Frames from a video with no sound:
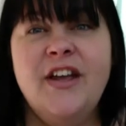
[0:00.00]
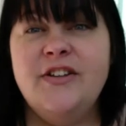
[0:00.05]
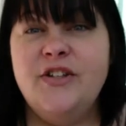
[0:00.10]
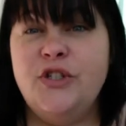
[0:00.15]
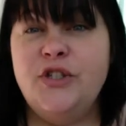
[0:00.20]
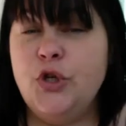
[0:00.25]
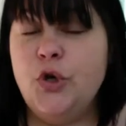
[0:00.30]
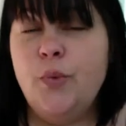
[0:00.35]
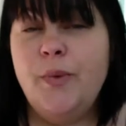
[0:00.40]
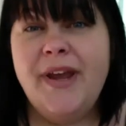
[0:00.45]

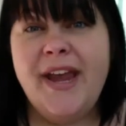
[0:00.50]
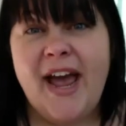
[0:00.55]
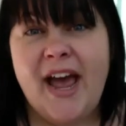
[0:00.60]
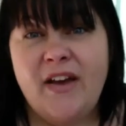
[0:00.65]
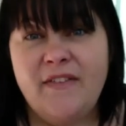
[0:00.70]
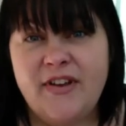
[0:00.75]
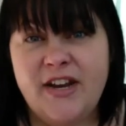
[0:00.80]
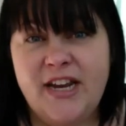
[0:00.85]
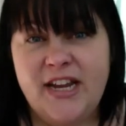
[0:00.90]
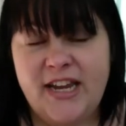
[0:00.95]
Do we
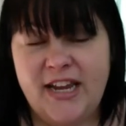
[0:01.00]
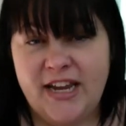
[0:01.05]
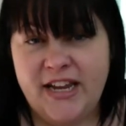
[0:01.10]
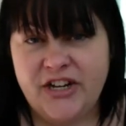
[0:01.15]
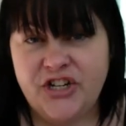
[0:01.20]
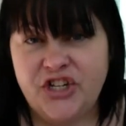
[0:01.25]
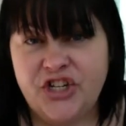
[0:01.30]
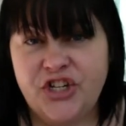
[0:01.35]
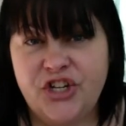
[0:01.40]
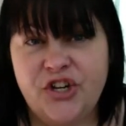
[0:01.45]
have any
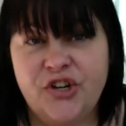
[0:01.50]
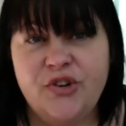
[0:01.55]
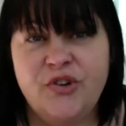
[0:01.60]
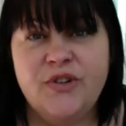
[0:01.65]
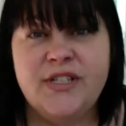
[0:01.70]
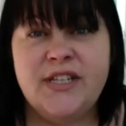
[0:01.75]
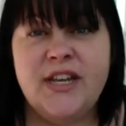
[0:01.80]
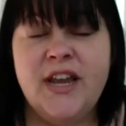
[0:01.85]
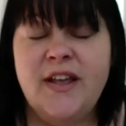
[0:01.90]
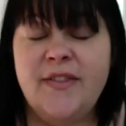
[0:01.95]

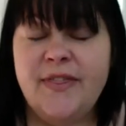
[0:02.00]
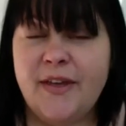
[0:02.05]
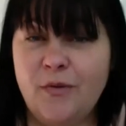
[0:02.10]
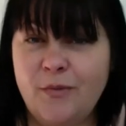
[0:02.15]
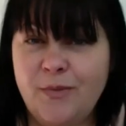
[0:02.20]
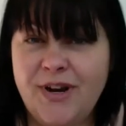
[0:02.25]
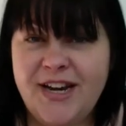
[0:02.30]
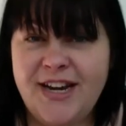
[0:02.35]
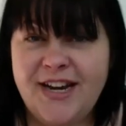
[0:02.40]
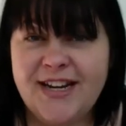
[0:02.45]
issues that
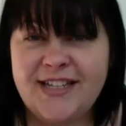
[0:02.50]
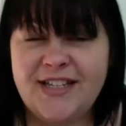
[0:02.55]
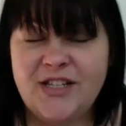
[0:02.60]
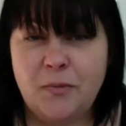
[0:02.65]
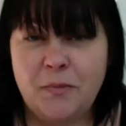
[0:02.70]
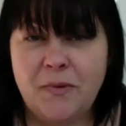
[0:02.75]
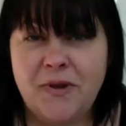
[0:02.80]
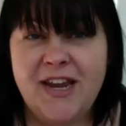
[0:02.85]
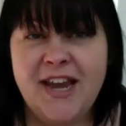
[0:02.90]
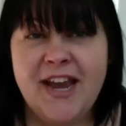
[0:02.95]
we need to
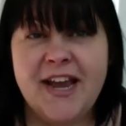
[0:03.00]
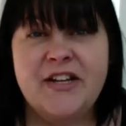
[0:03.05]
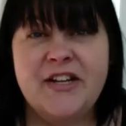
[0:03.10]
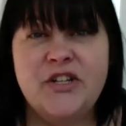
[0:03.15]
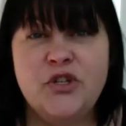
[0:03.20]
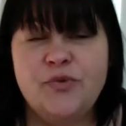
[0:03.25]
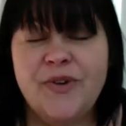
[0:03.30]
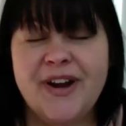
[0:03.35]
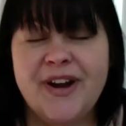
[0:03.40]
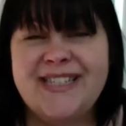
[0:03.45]
be
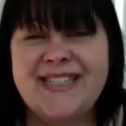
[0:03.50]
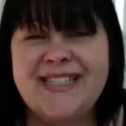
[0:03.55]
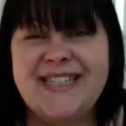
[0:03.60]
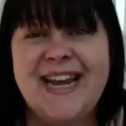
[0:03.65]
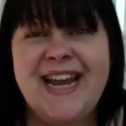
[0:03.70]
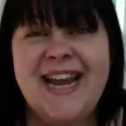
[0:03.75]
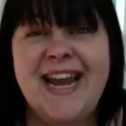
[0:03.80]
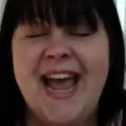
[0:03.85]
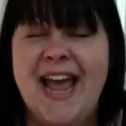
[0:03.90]
addressing?